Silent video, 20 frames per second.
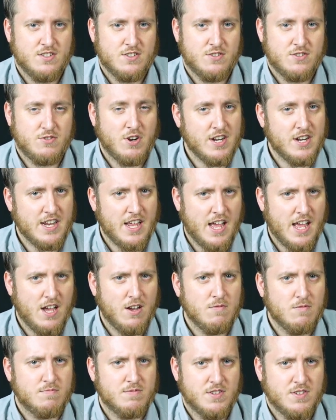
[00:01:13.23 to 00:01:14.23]
trying to
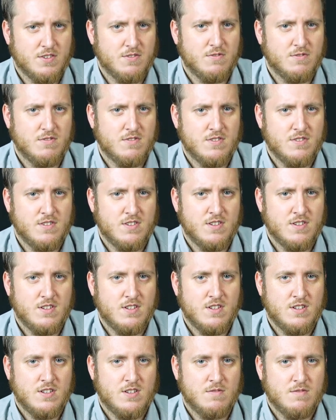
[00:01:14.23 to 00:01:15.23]
help you.
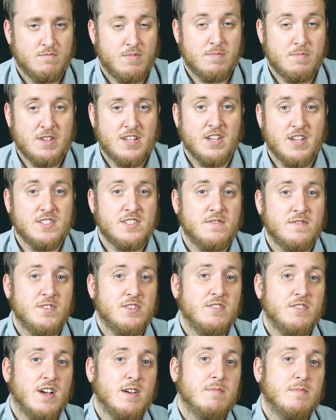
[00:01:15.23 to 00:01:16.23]
But because of
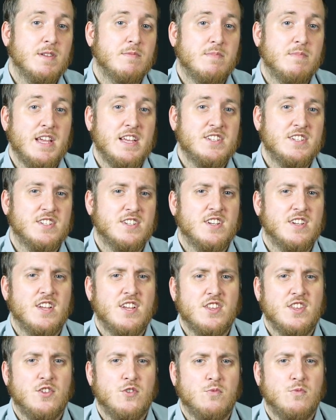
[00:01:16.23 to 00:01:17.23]
you not being
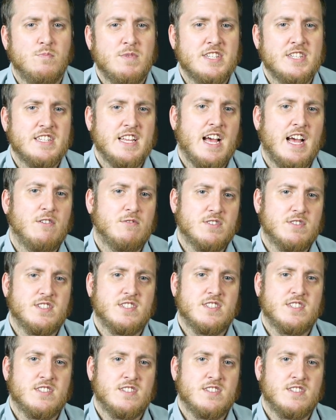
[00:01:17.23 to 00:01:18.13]
patient, you miss out.